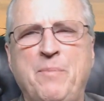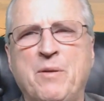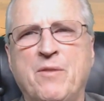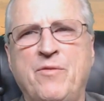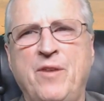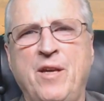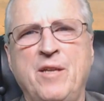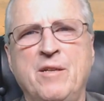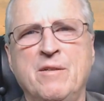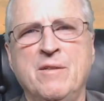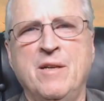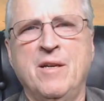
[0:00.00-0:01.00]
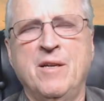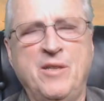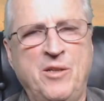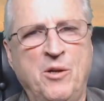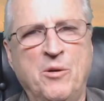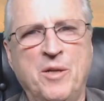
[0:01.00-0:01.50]
epic failure
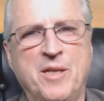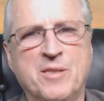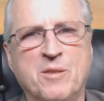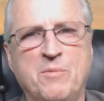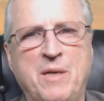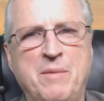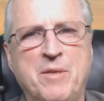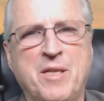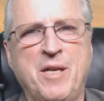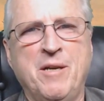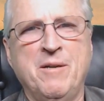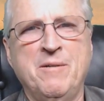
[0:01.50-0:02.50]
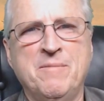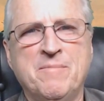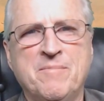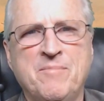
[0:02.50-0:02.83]
known as Obamacare.